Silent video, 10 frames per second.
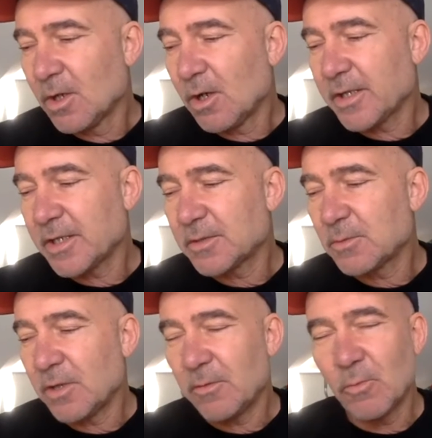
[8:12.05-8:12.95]
I guess,
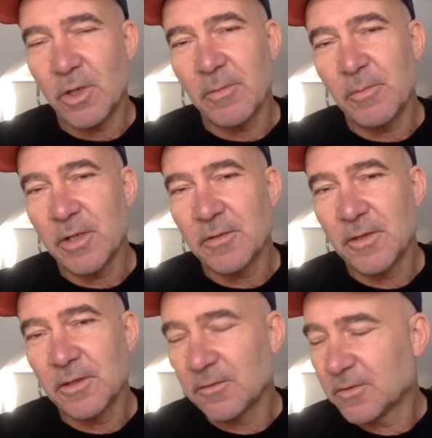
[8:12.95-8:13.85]
what I might
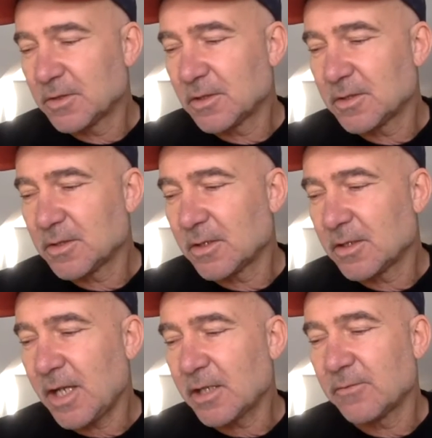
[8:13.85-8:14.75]
think of as a
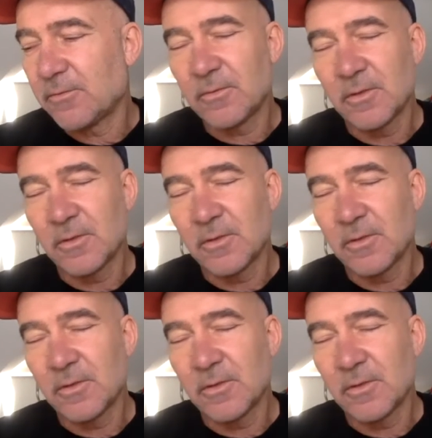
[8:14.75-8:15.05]
lack of